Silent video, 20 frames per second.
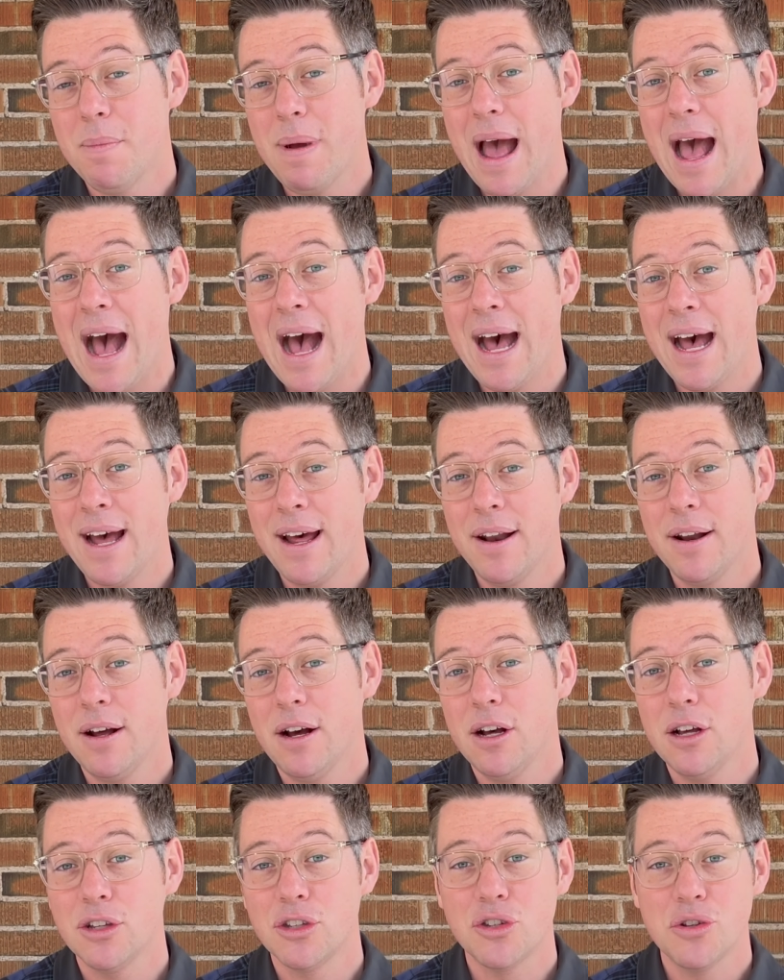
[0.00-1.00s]
Add
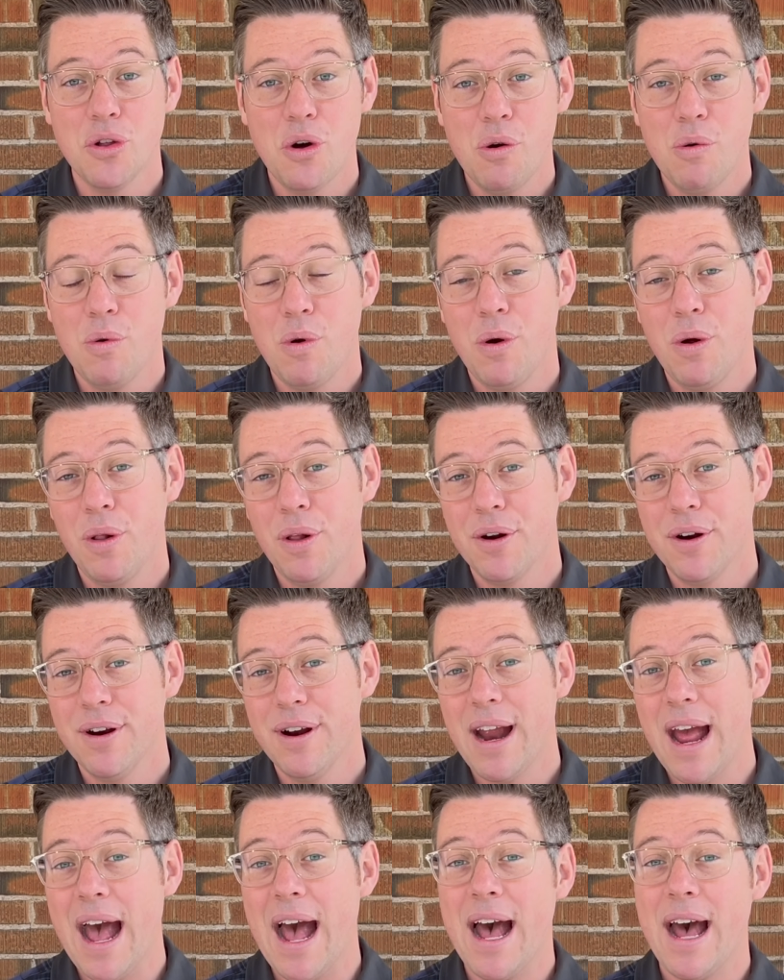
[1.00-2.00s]
a slow
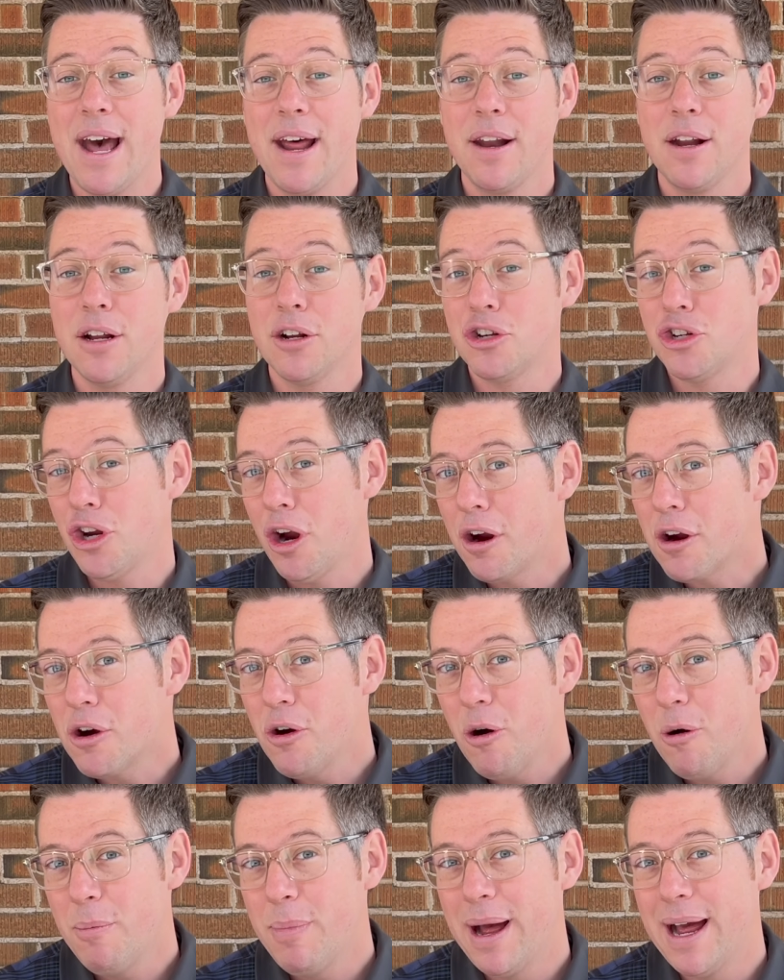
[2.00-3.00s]
roller, add a
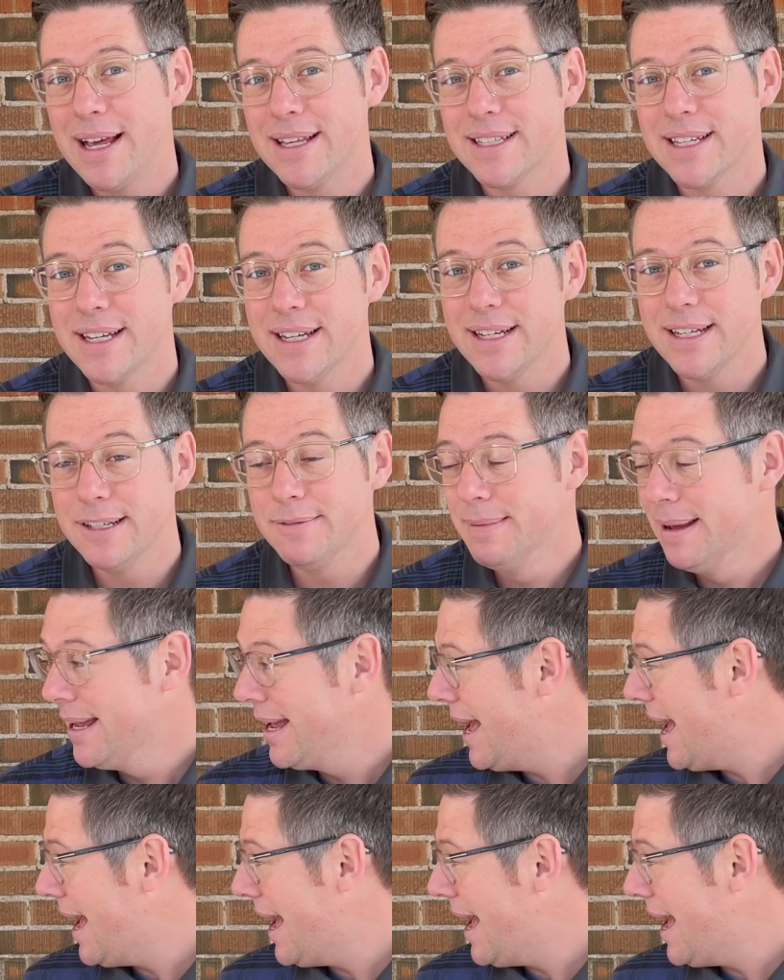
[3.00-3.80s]
charcoal basket,